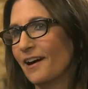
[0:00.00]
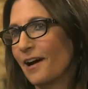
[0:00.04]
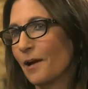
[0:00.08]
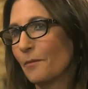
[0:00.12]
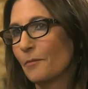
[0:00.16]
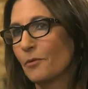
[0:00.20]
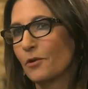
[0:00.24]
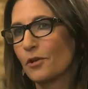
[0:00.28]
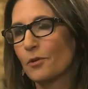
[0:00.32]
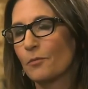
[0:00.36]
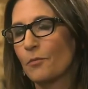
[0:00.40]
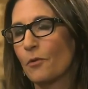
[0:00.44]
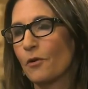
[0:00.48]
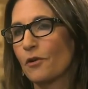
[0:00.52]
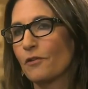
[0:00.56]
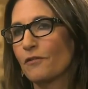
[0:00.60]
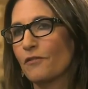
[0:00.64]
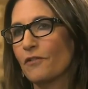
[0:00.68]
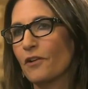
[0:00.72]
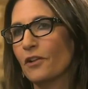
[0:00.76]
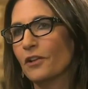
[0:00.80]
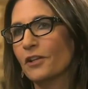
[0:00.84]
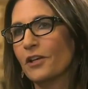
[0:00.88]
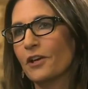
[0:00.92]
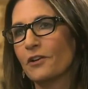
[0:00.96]
I put a
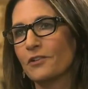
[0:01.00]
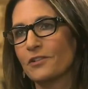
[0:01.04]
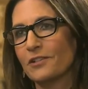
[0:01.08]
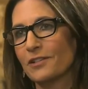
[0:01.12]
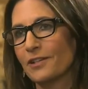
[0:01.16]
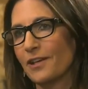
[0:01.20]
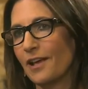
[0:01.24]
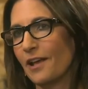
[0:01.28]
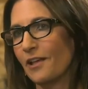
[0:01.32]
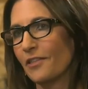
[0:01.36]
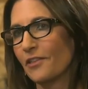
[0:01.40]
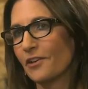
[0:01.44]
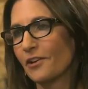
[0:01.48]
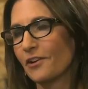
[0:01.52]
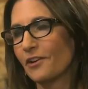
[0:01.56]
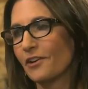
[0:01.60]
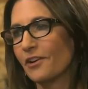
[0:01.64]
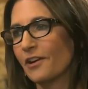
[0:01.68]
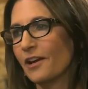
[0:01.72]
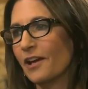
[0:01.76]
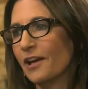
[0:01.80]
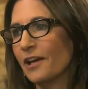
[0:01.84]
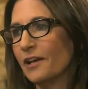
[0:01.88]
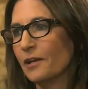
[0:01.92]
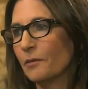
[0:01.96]
portfolio
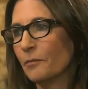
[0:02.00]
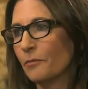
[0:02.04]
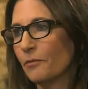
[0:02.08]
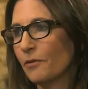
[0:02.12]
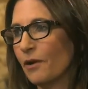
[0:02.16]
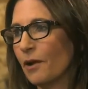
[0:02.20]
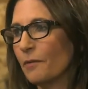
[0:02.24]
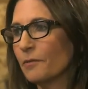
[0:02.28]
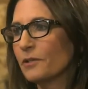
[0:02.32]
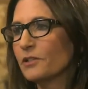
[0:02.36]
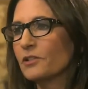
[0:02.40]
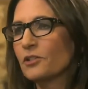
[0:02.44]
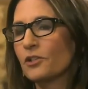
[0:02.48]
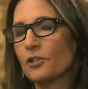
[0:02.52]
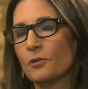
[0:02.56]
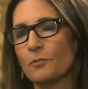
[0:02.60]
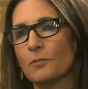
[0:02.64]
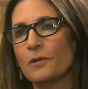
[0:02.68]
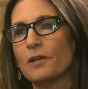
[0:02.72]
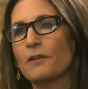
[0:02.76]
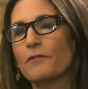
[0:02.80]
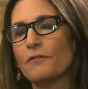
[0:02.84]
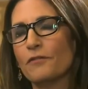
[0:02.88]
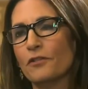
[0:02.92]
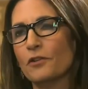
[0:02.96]
together, and it probably took
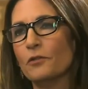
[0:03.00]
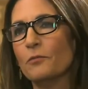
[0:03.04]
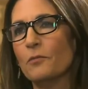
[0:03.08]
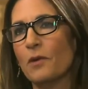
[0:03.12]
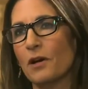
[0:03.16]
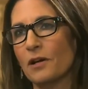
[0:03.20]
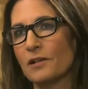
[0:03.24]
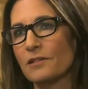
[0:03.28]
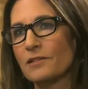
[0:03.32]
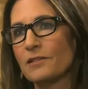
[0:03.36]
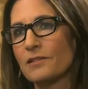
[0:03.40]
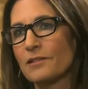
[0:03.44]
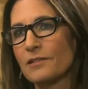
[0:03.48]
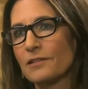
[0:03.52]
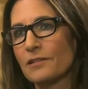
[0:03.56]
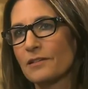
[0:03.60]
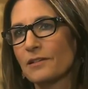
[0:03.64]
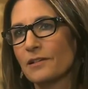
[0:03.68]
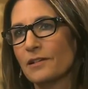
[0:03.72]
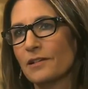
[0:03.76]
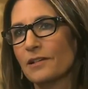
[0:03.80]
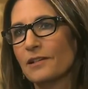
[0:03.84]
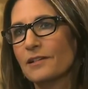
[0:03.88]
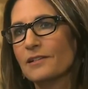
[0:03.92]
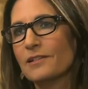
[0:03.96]
me a few months
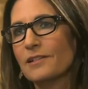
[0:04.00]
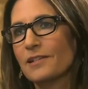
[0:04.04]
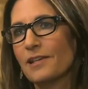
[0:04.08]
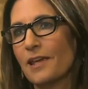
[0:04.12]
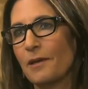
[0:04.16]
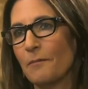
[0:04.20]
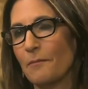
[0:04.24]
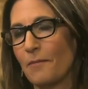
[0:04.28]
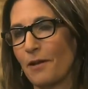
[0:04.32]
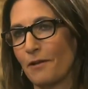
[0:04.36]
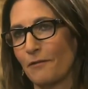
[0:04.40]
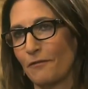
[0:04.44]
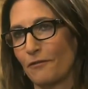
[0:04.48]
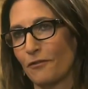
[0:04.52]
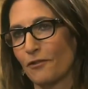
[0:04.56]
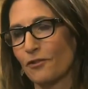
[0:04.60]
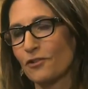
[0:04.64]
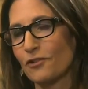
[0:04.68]
to get my